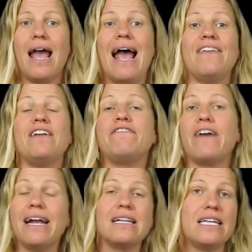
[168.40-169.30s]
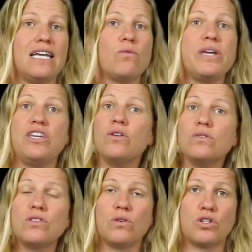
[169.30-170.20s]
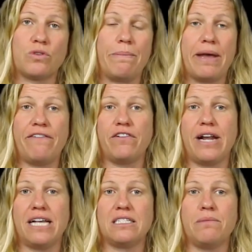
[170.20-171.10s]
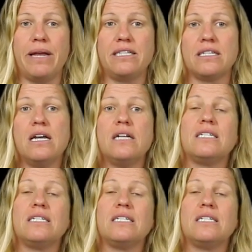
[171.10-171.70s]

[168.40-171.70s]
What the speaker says: And then finally, we use those shrimp effort estimates